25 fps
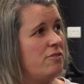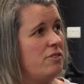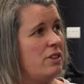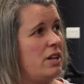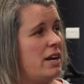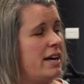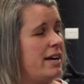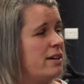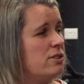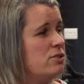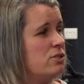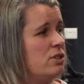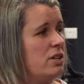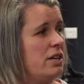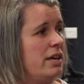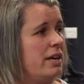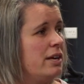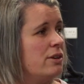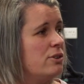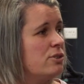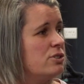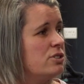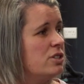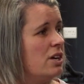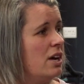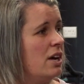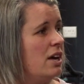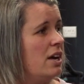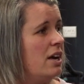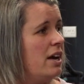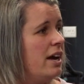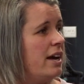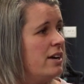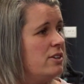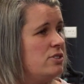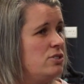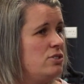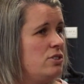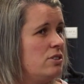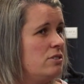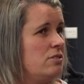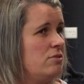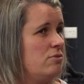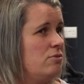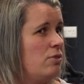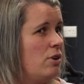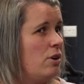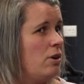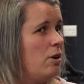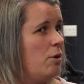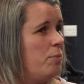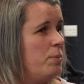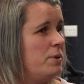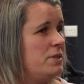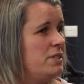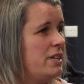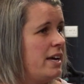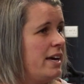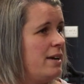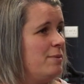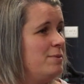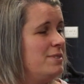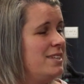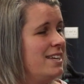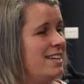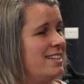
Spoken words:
for the last 2 years has just rung up at times.